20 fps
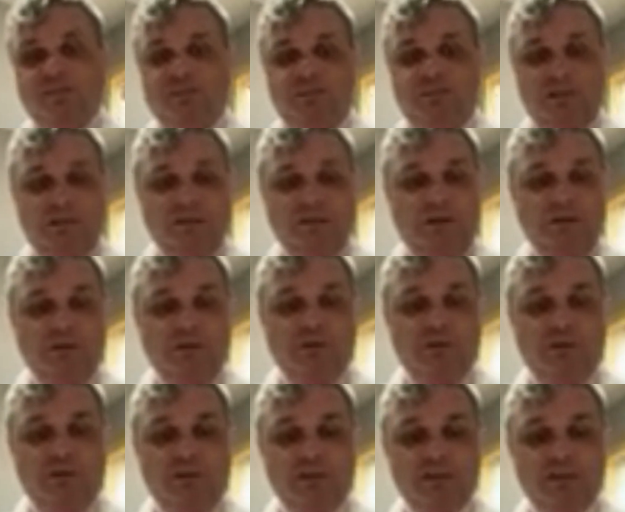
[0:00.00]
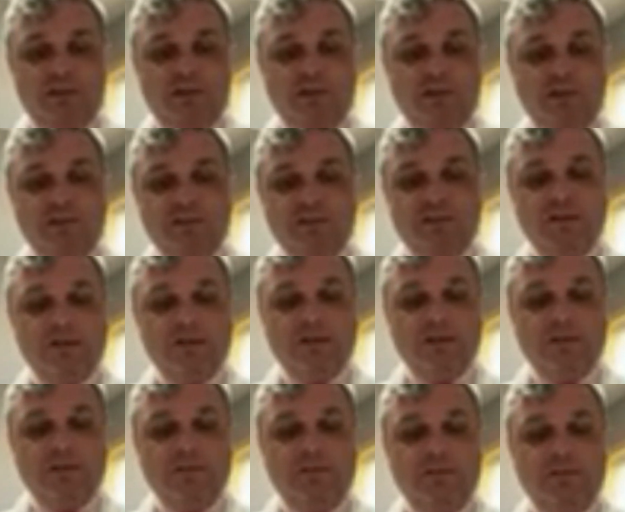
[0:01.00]
you know, after 4 weeks, the dosage goes
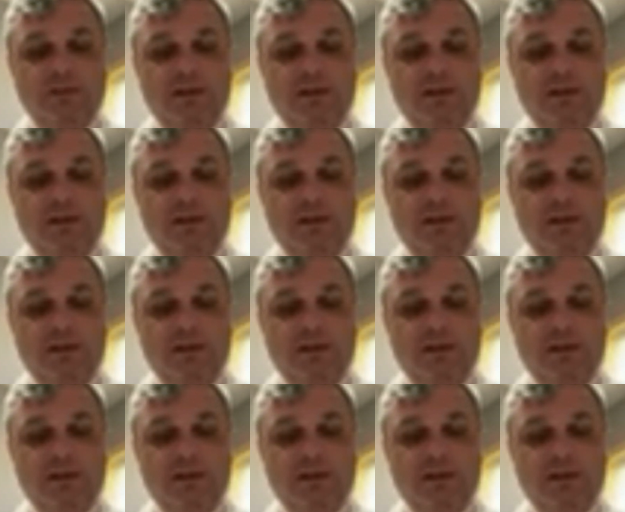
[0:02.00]
up.